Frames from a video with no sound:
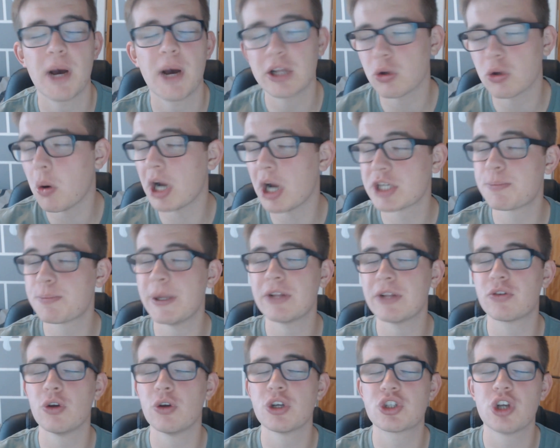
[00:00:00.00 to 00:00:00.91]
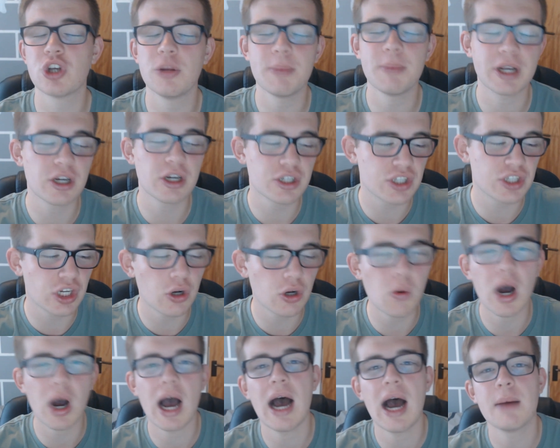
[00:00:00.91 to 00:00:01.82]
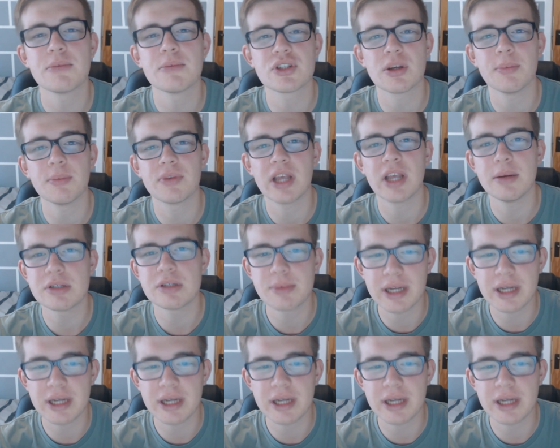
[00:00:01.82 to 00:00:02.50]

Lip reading: But I don't want to speak too soon, because you know what happens sometimes,